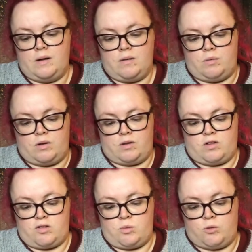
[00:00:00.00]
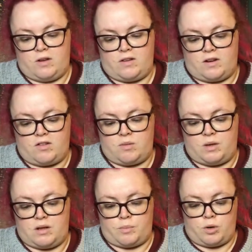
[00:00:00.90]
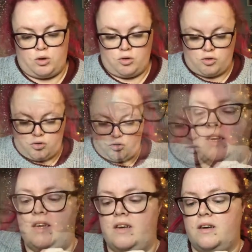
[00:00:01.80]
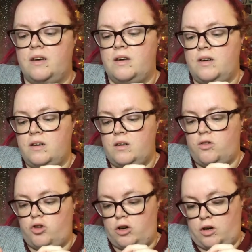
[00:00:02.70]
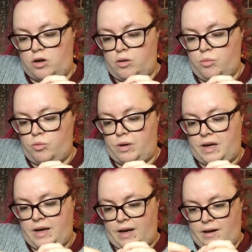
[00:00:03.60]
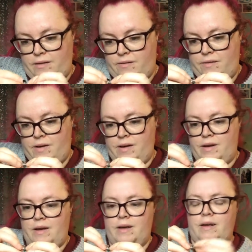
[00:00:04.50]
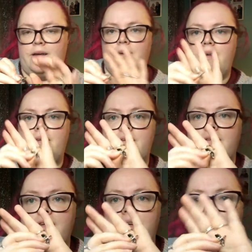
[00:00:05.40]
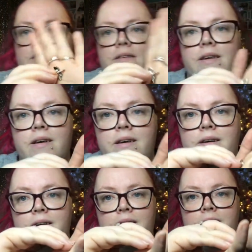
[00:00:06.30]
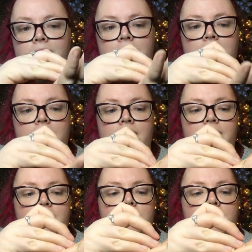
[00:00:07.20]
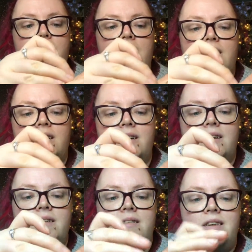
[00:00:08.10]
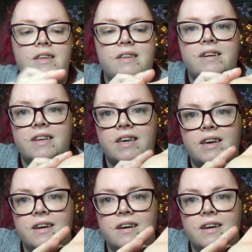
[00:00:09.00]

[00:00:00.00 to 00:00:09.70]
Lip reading: not the smallest item in the box. And the charm we have is this very teeny tiny